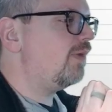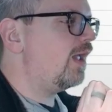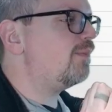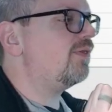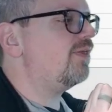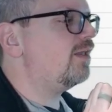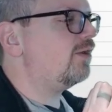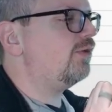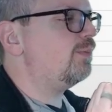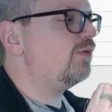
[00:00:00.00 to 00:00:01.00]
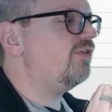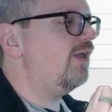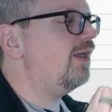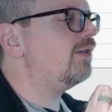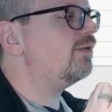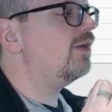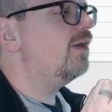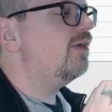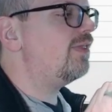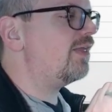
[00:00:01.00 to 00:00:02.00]
hypothetically pretend
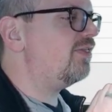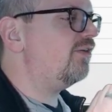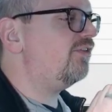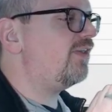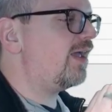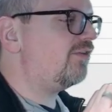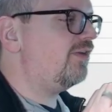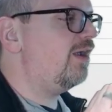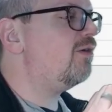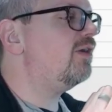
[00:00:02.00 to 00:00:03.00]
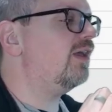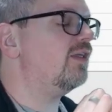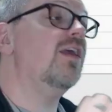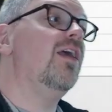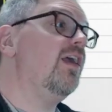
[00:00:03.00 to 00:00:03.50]
that this Sax Care Kit